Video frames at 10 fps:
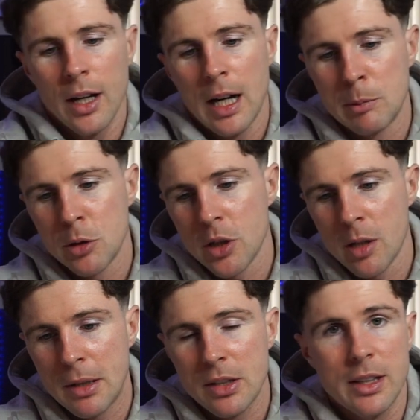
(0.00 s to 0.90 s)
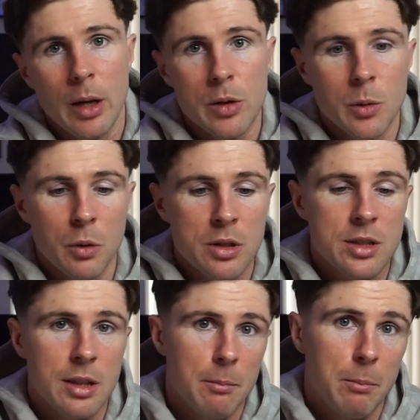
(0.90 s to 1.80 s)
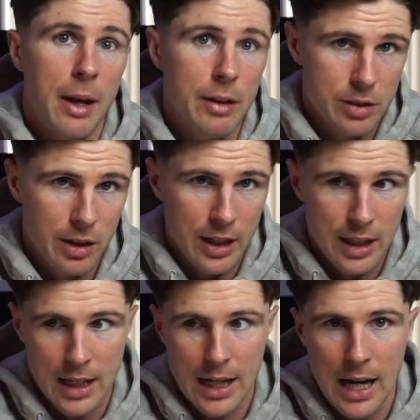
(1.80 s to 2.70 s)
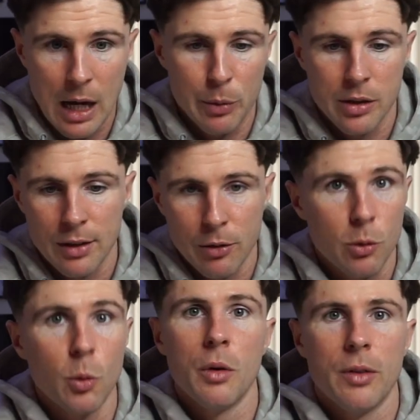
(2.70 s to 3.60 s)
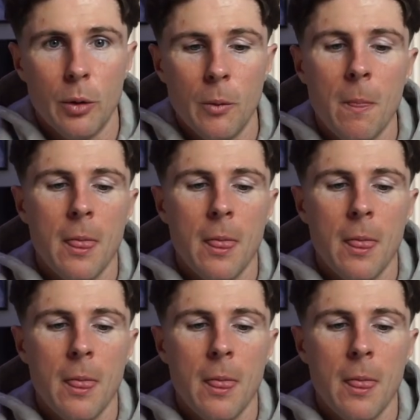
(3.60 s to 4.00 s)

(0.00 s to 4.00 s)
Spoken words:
I'm just going to basically tell you some ones that personally I would never go without.